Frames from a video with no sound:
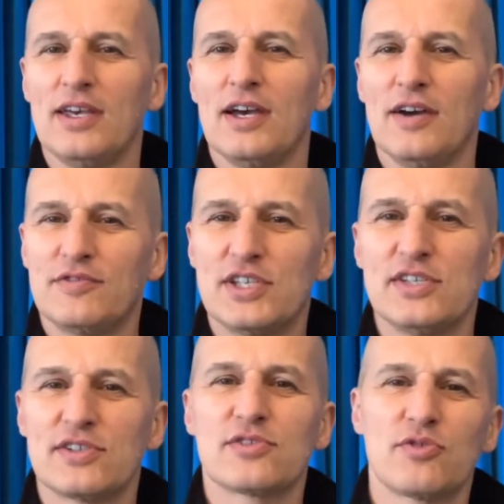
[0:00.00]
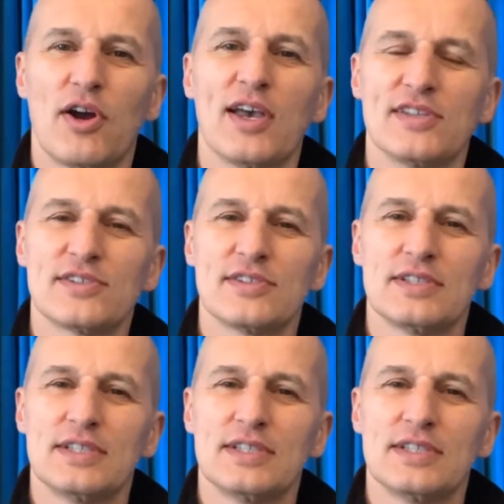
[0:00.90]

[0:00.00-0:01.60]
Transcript: of Jesus Christ.